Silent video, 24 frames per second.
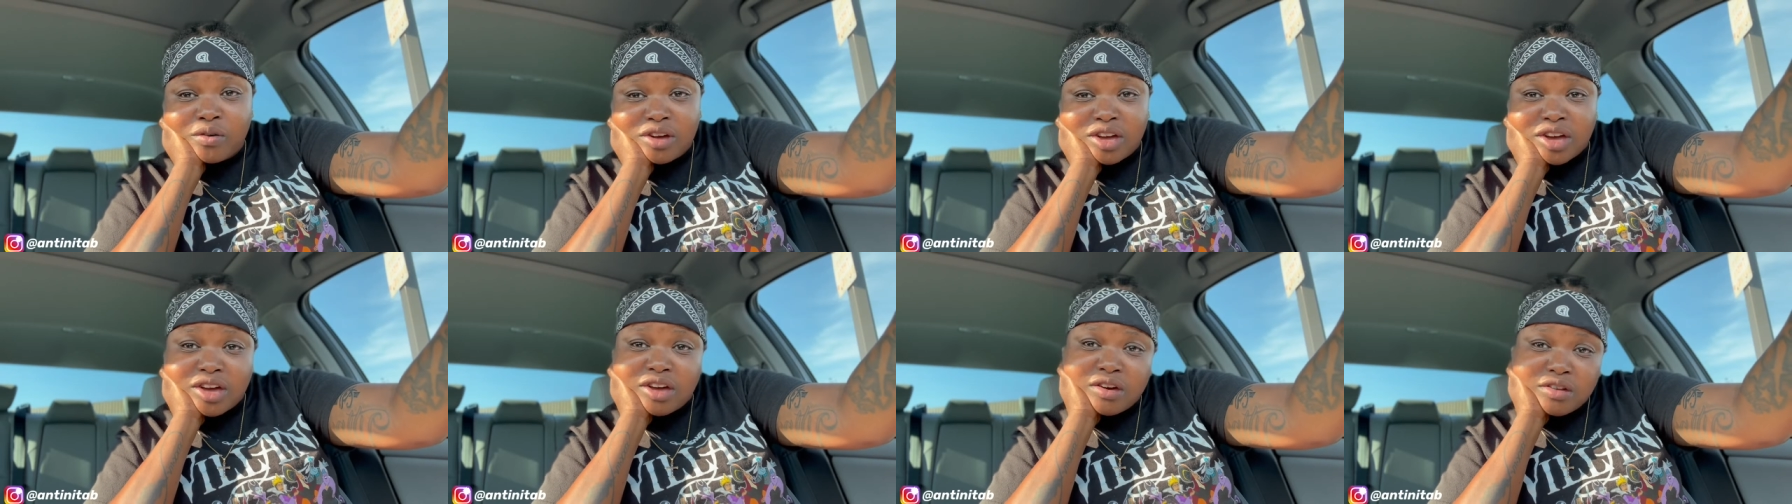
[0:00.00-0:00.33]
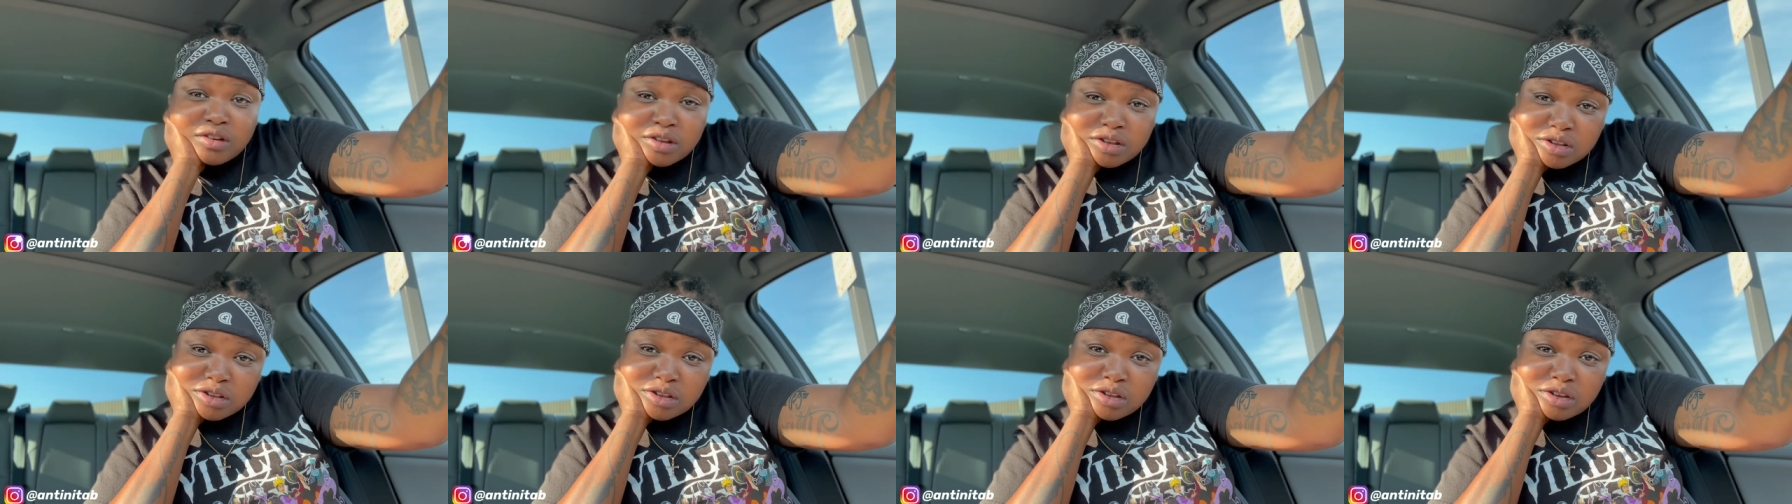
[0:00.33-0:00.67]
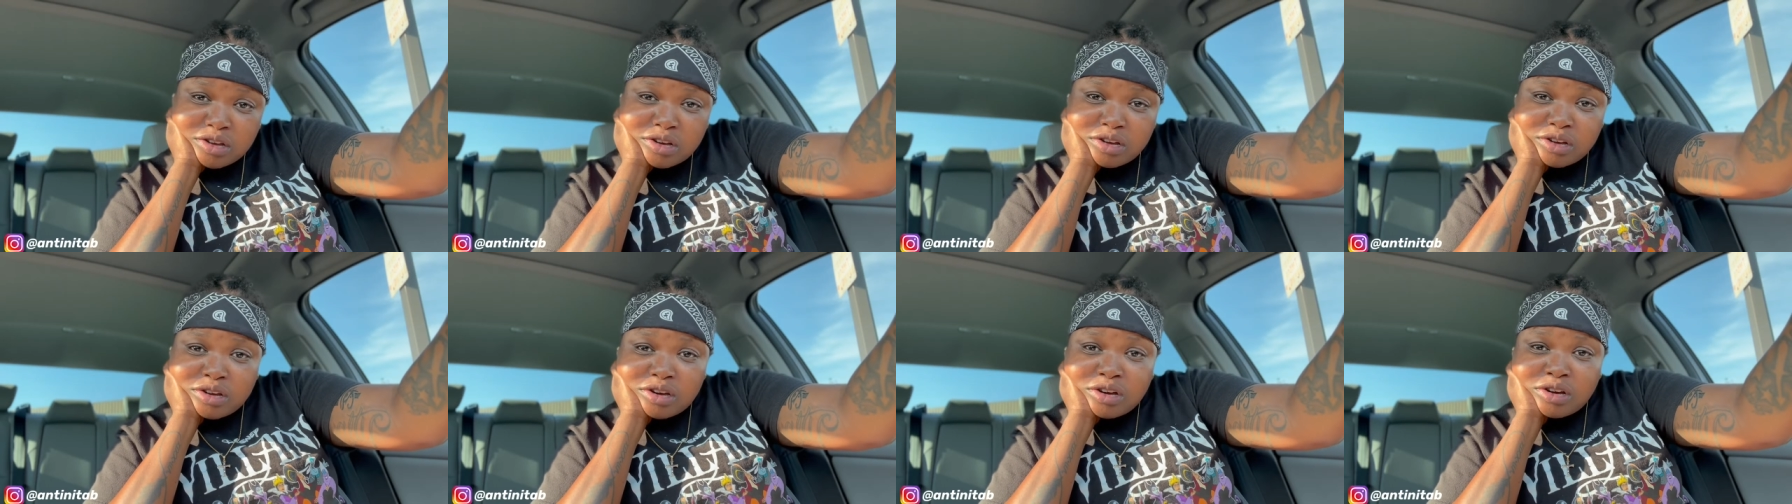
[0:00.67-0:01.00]
counted?
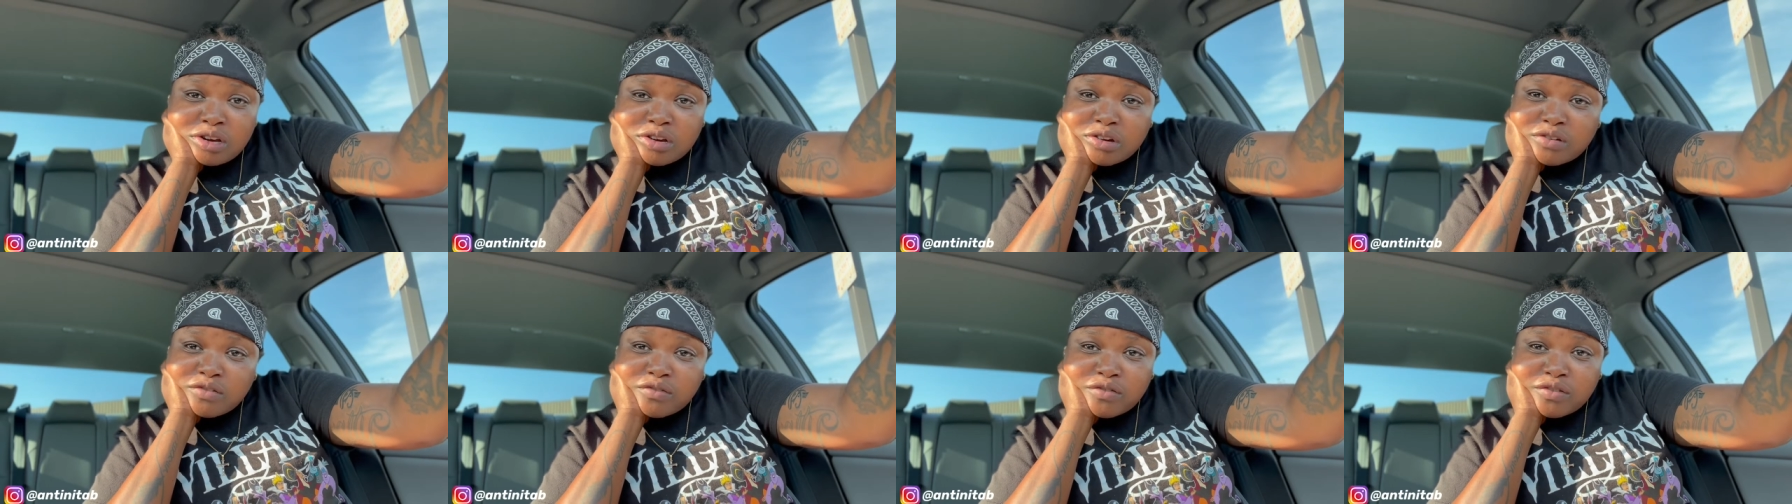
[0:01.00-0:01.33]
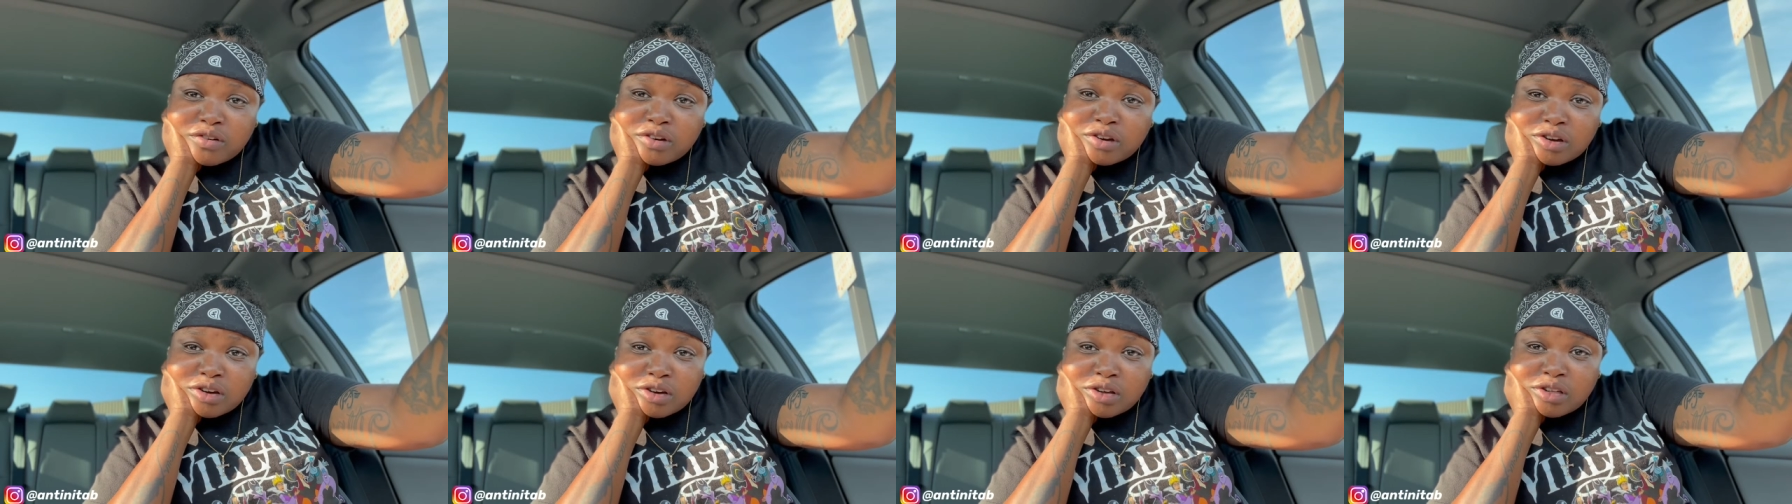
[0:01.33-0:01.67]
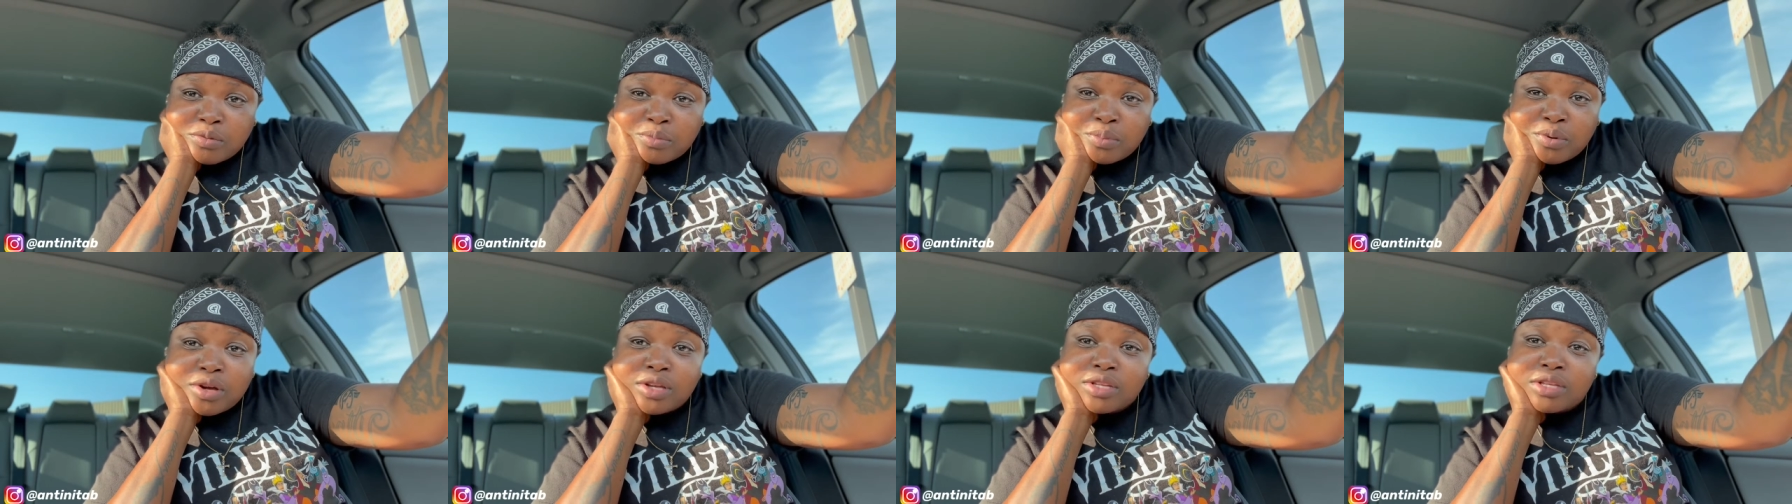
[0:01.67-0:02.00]
for the
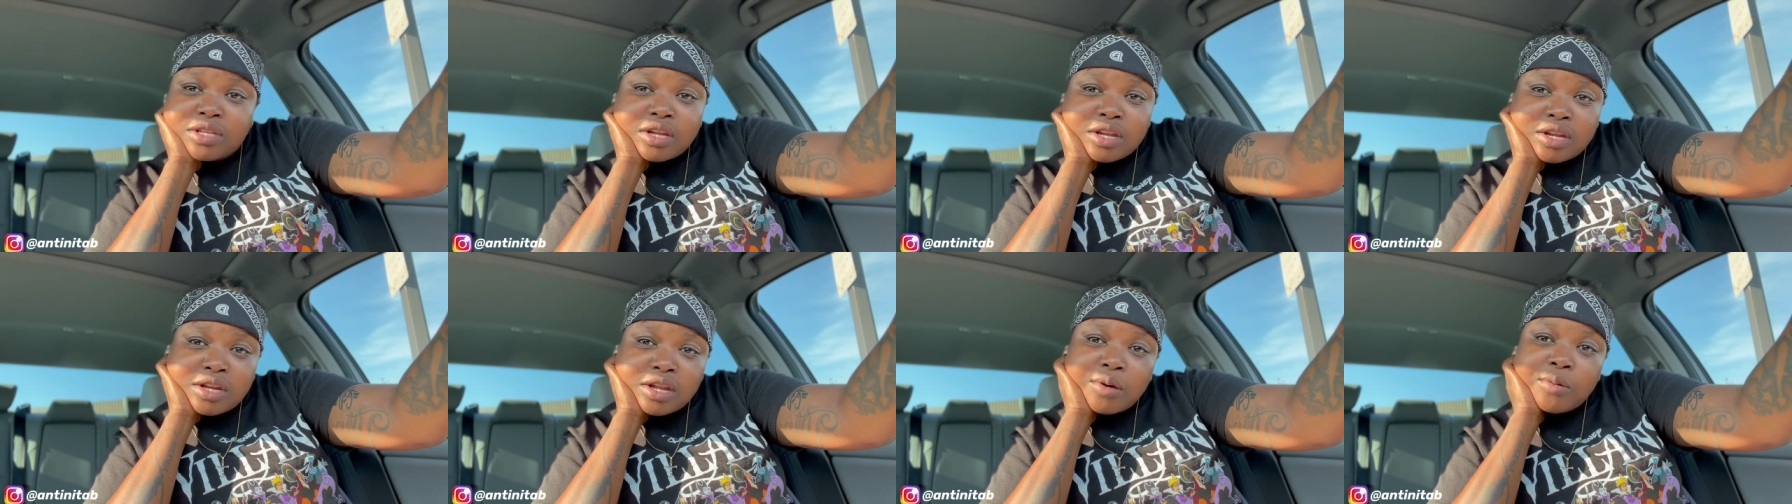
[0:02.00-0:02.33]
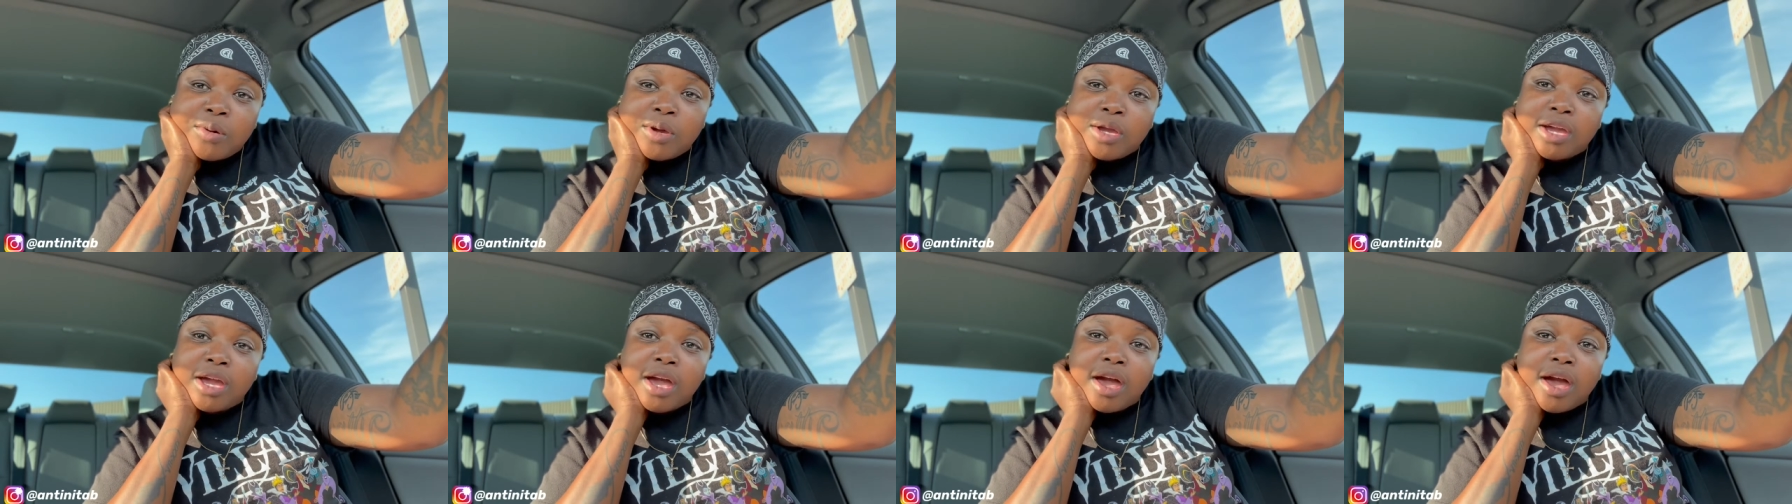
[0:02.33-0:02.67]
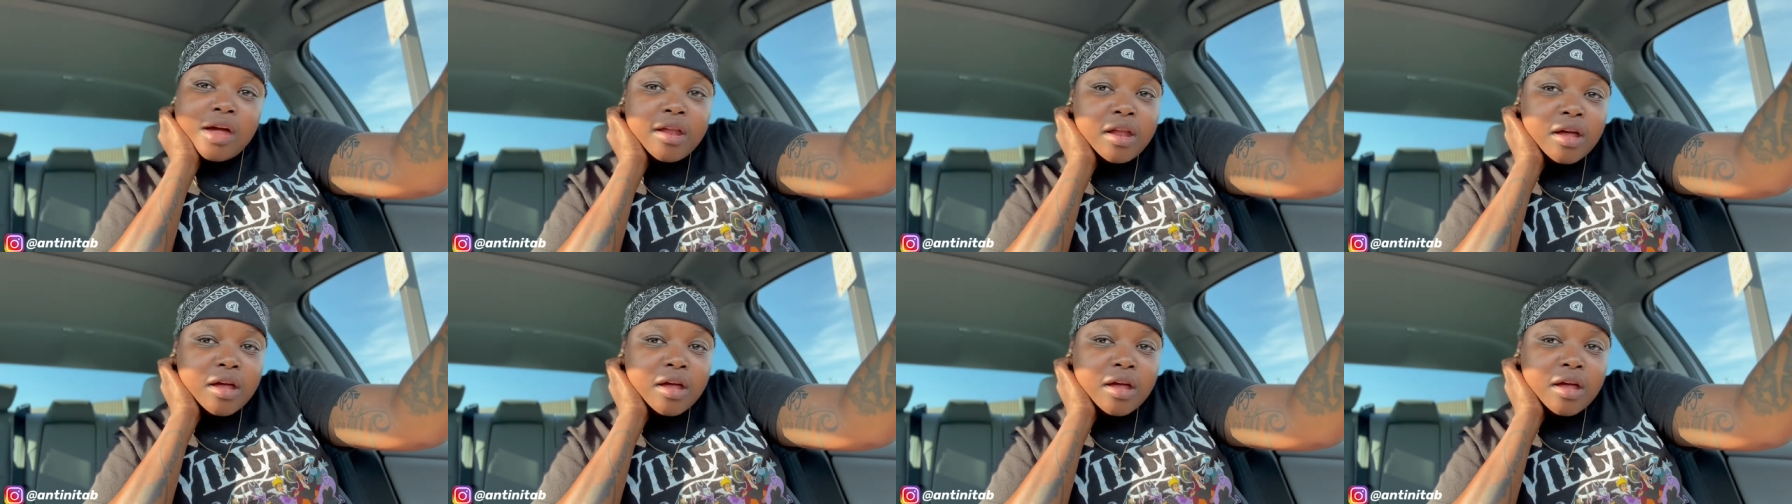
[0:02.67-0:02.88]
president that we got.